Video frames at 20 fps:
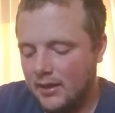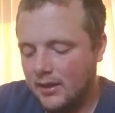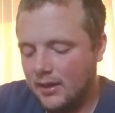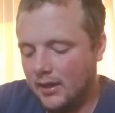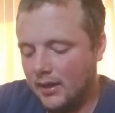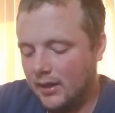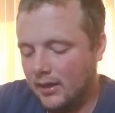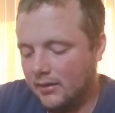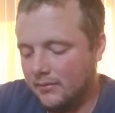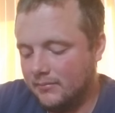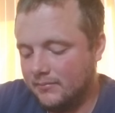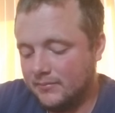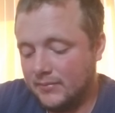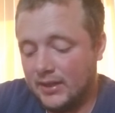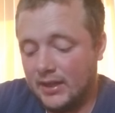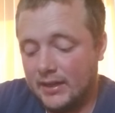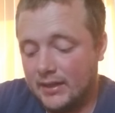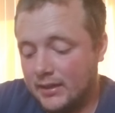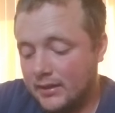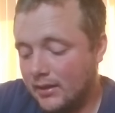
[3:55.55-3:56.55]
But
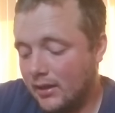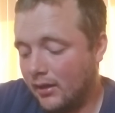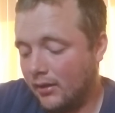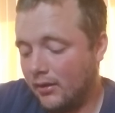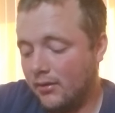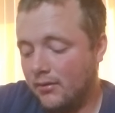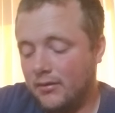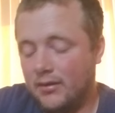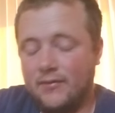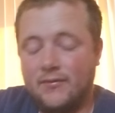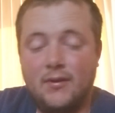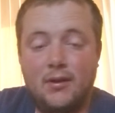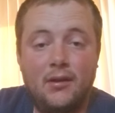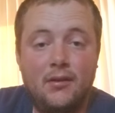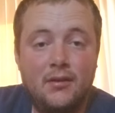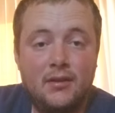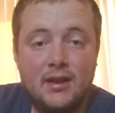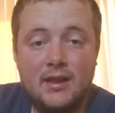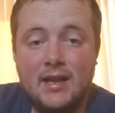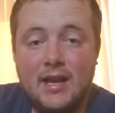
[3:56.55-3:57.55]
I did not go any farther
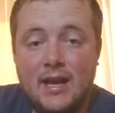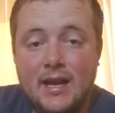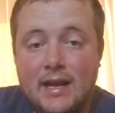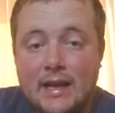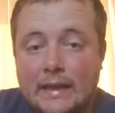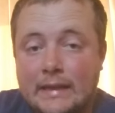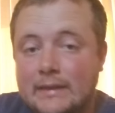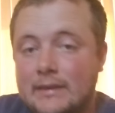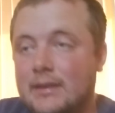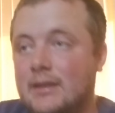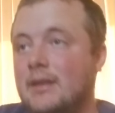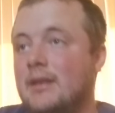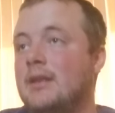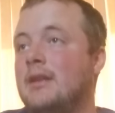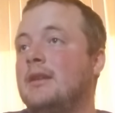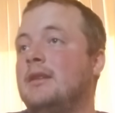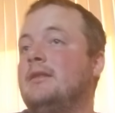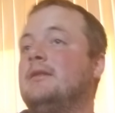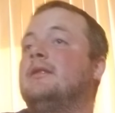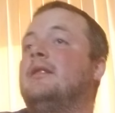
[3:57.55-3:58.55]
than that.
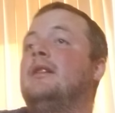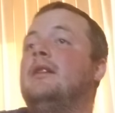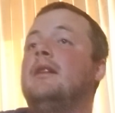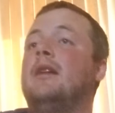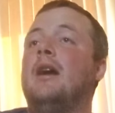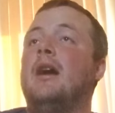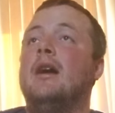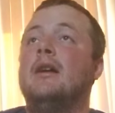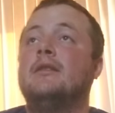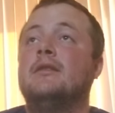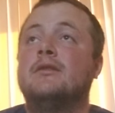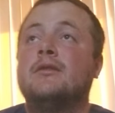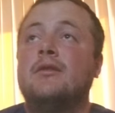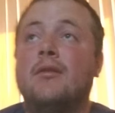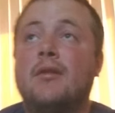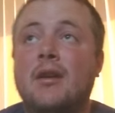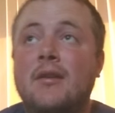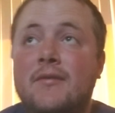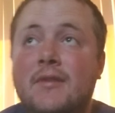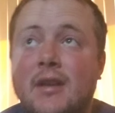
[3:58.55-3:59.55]
He said, I just don't
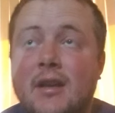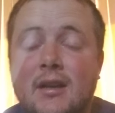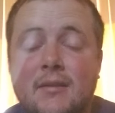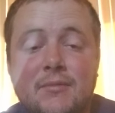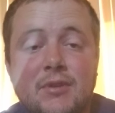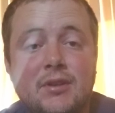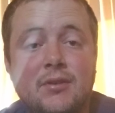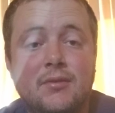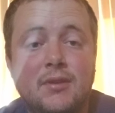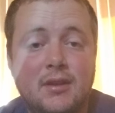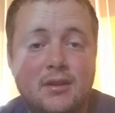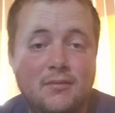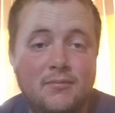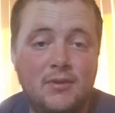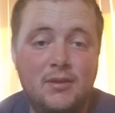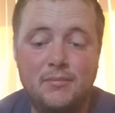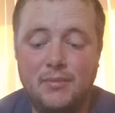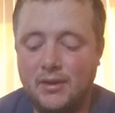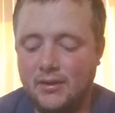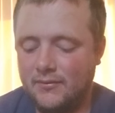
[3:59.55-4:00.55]
have time to go get them
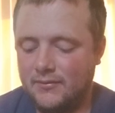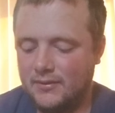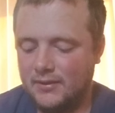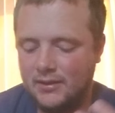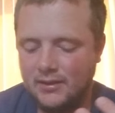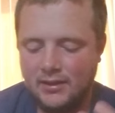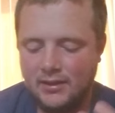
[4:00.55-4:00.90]
rebuffed.